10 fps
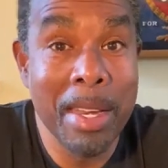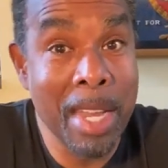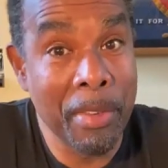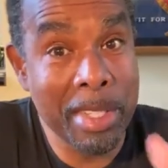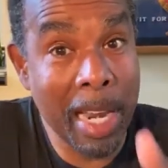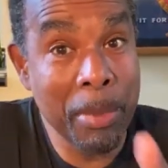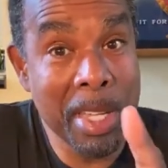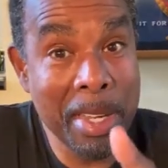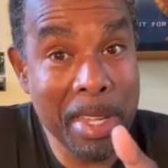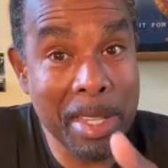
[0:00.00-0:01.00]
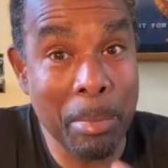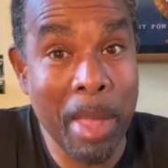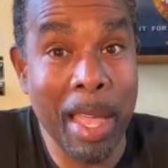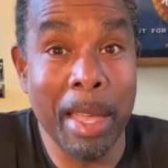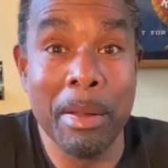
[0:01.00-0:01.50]
Never said I was a decent
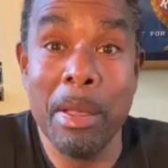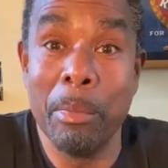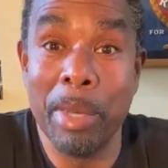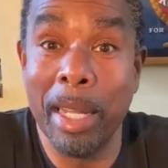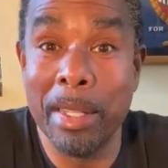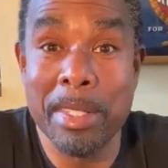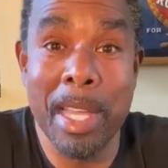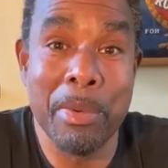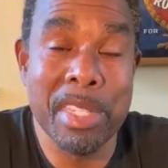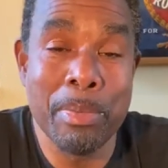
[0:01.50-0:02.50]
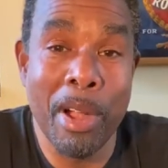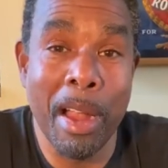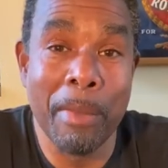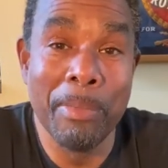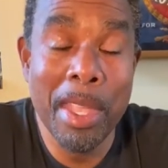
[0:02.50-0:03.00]
man, but at least I was
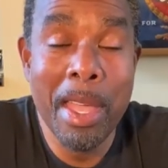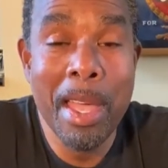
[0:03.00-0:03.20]
smart.